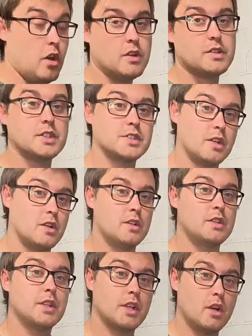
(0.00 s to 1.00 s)
not
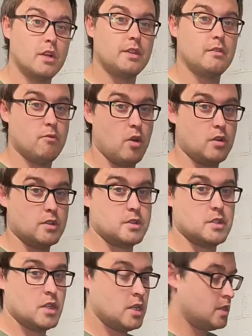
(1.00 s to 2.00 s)
designed to guide the rod,
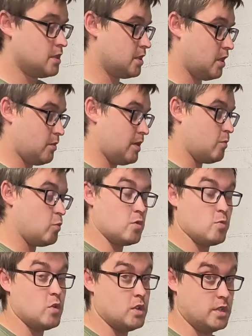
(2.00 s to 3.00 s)
so it
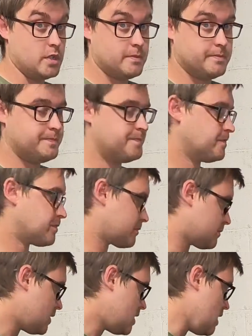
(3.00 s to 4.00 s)
wouldn't work.
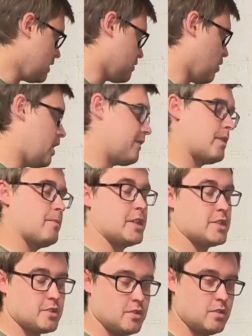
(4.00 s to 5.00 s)
And so I have to
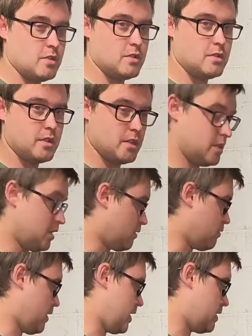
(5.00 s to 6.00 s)
make sure that the
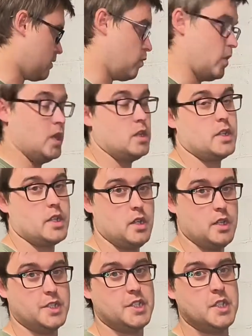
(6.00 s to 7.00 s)
crank will
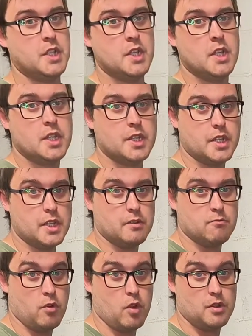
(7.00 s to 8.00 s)
guide
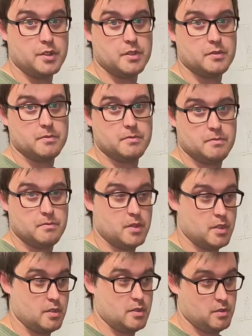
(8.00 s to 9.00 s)
the rod
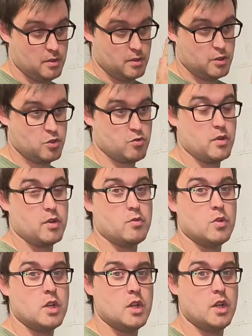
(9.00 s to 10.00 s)

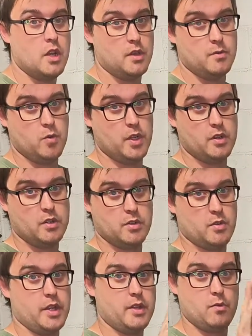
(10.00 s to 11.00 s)
true, and we're not
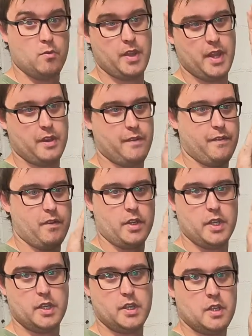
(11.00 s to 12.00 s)
going to end up with any
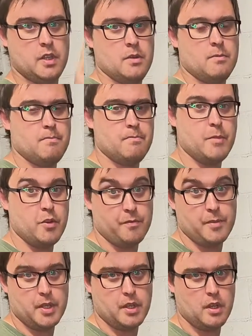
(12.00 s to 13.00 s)
funny
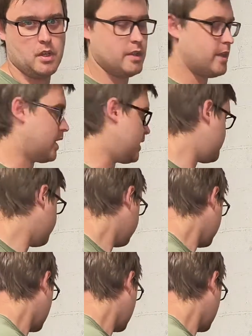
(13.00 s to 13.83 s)
movement like that.